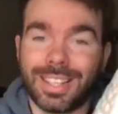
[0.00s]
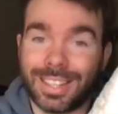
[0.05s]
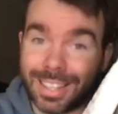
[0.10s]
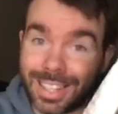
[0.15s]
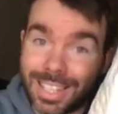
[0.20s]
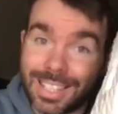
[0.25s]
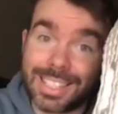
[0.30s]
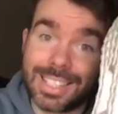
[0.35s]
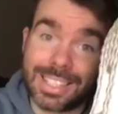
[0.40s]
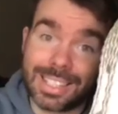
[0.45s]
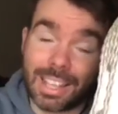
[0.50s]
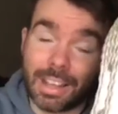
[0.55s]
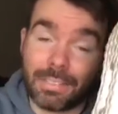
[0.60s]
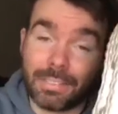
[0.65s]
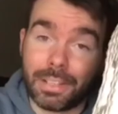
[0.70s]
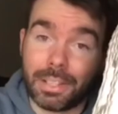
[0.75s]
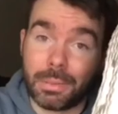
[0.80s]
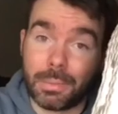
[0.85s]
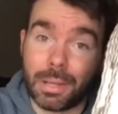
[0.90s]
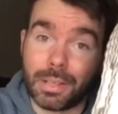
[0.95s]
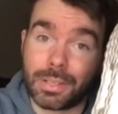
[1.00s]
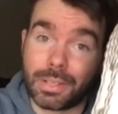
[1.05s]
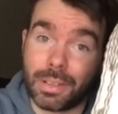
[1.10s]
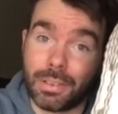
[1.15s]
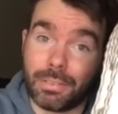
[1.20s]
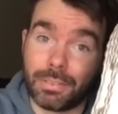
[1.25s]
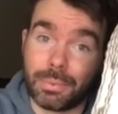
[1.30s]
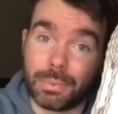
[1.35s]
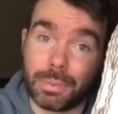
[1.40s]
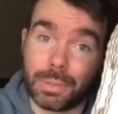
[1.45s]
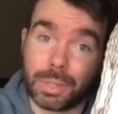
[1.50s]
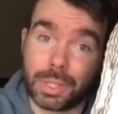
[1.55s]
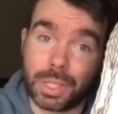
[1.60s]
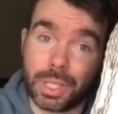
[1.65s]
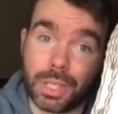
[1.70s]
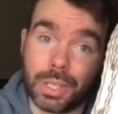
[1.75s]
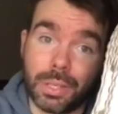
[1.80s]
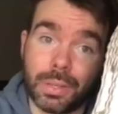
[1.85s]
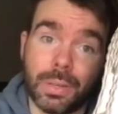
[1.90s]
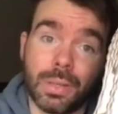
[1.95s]
This is definitely the most comfortable
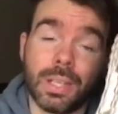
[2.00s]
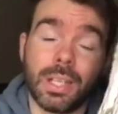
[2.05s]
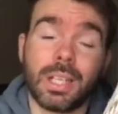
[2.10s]
shoe.